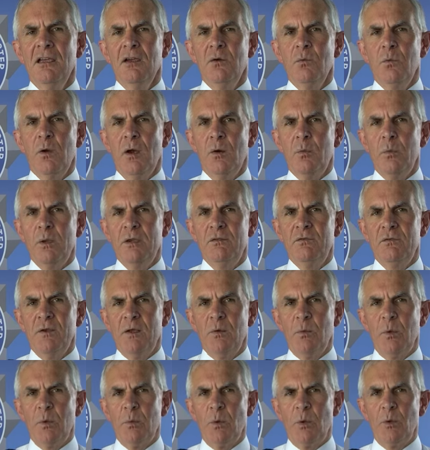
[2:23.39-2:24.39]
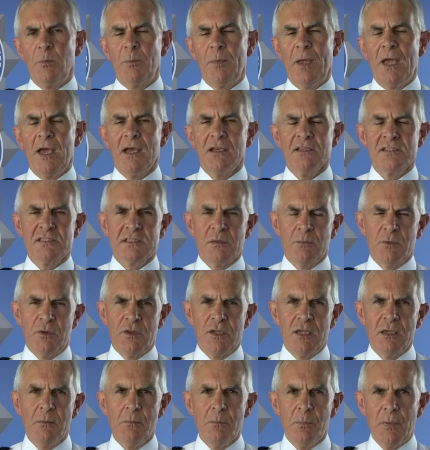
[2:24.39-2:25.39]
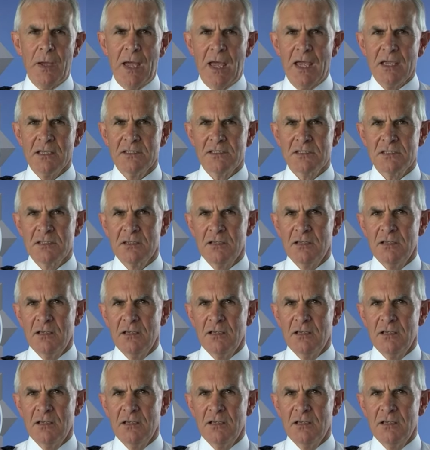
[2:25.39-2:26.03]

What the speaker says: where we feel we will bear some of the impact